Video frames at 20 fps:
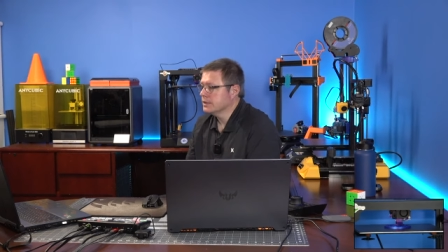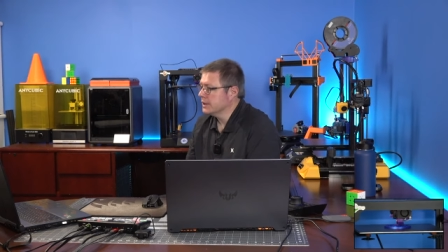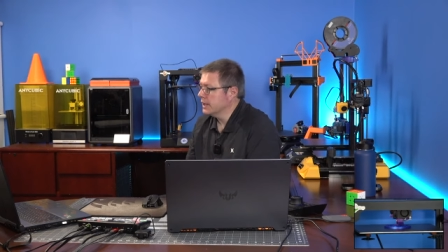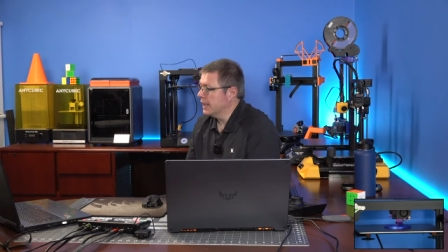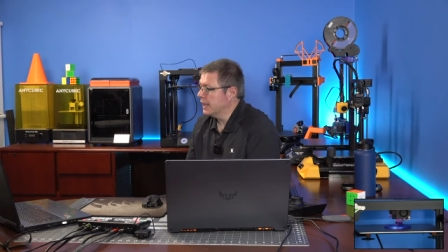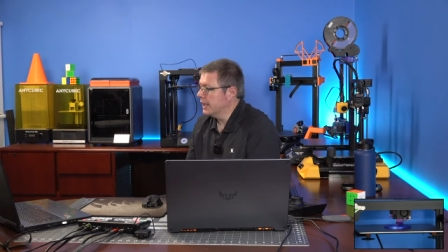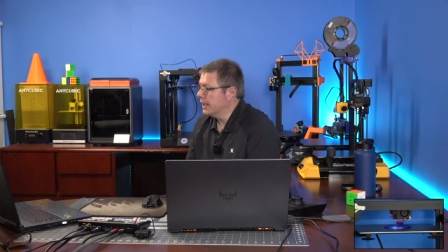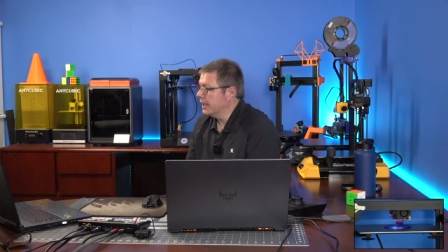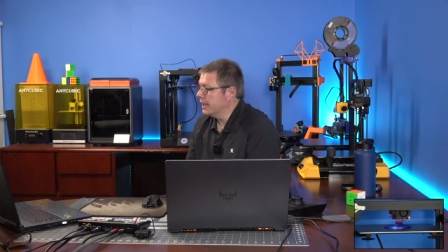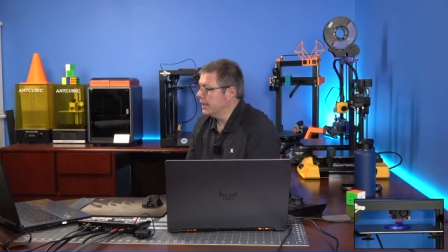
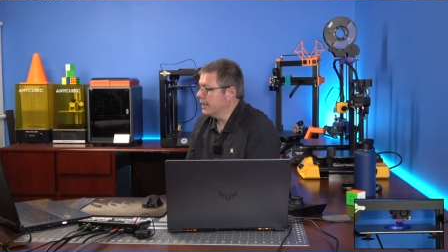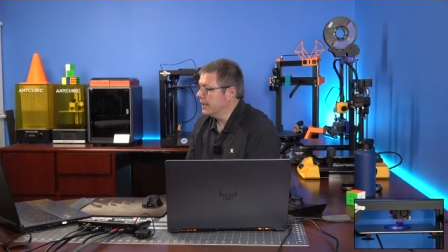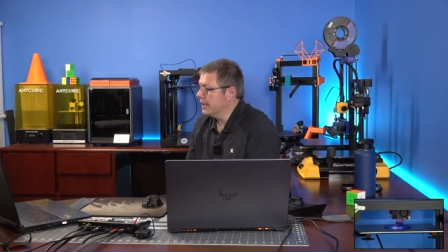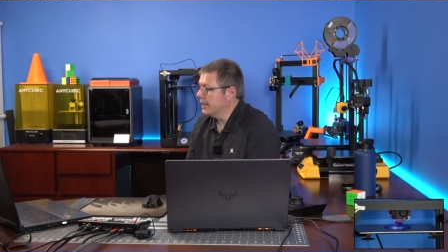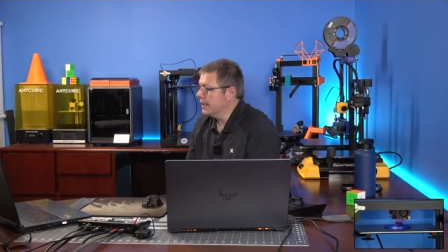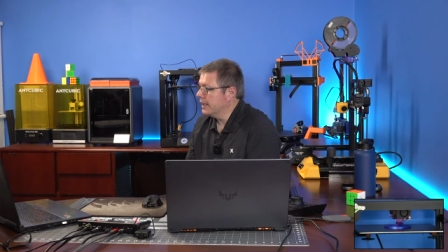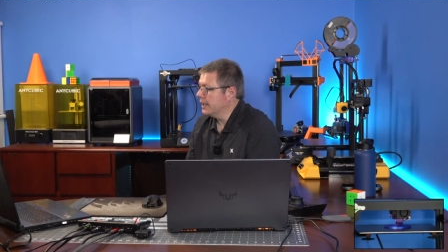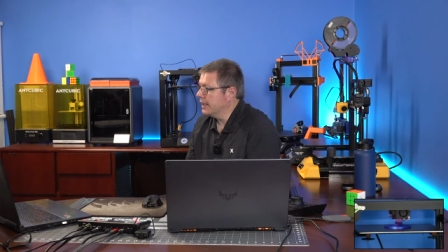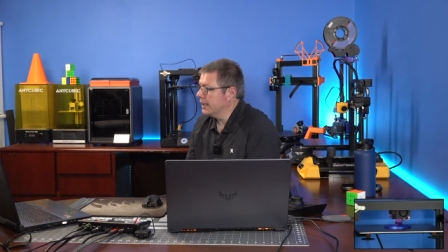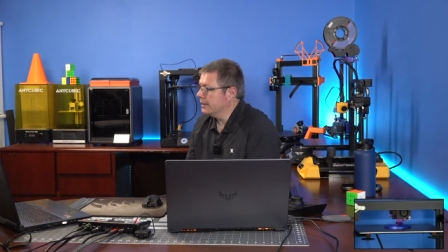
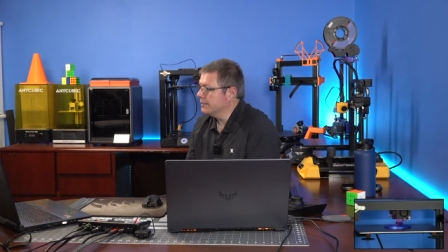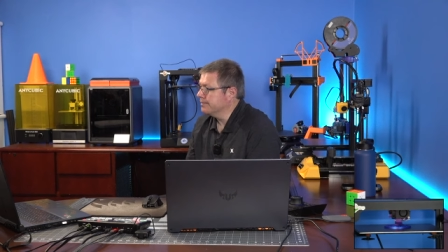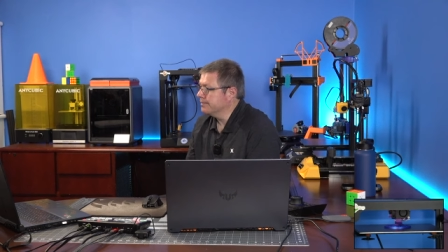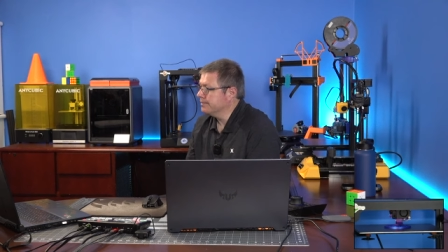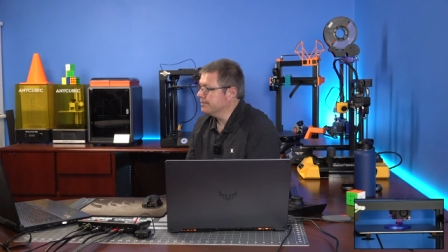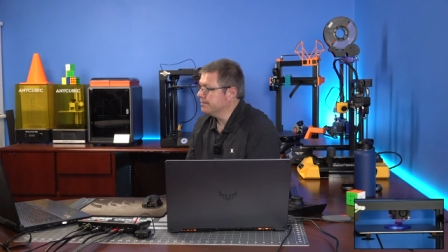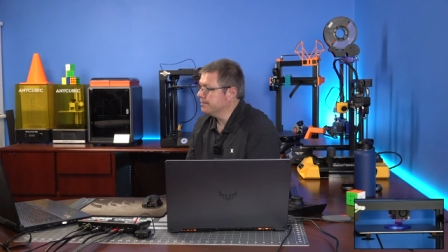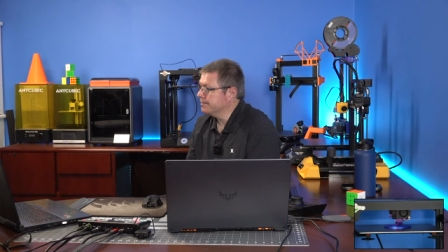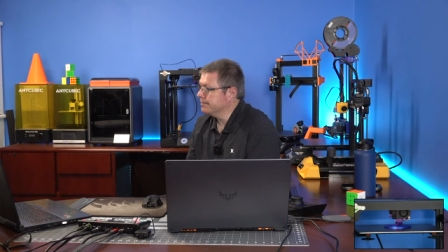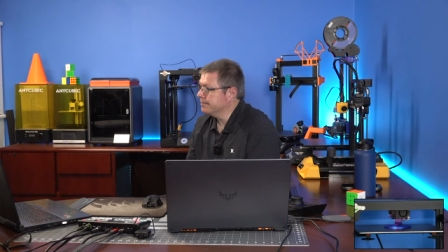Um,
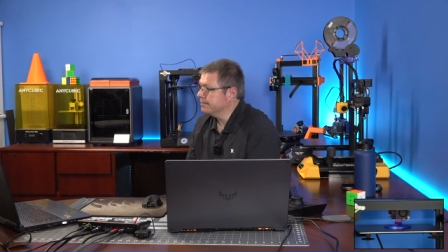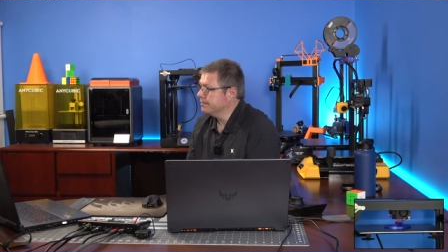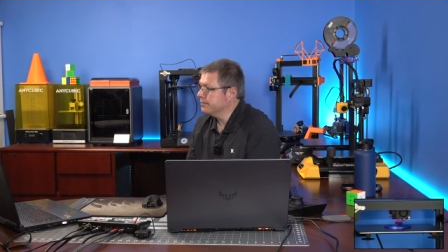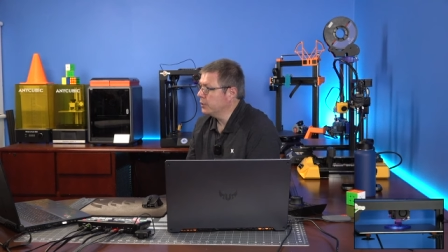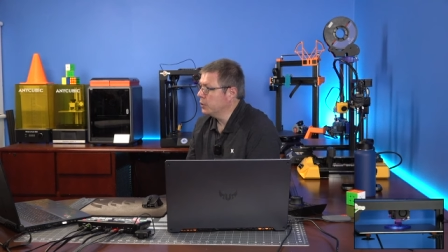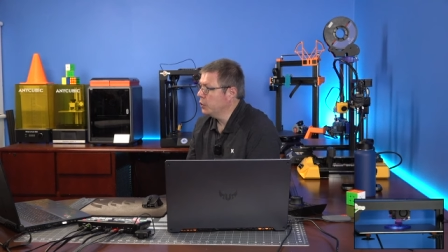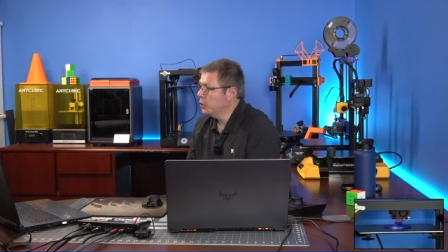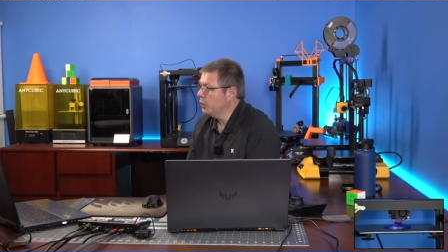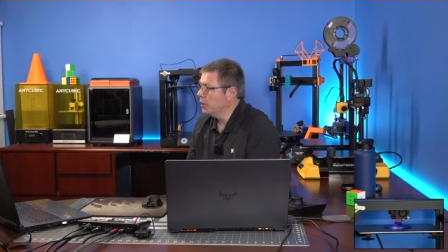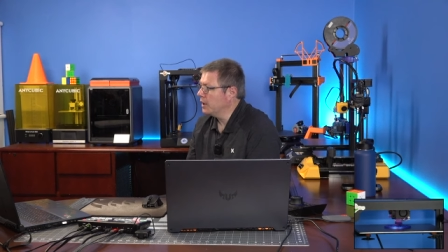
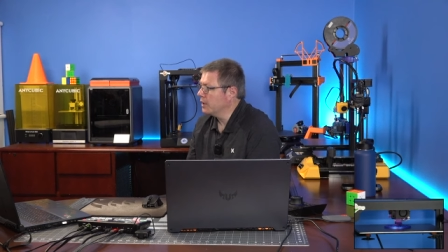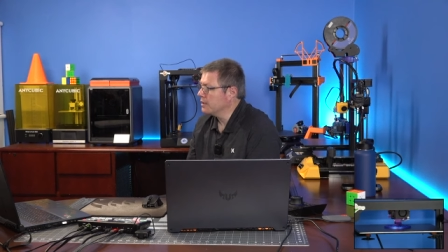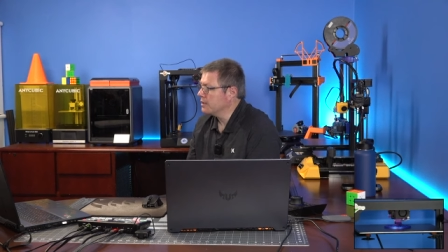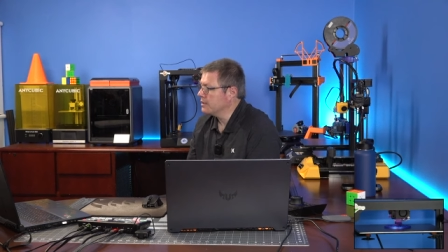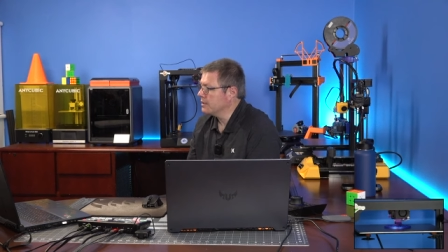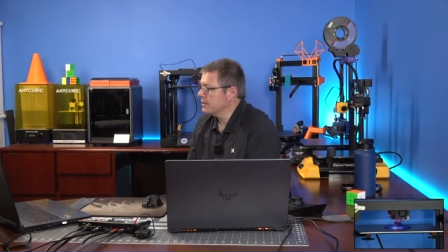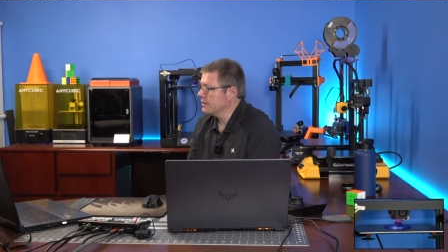who else?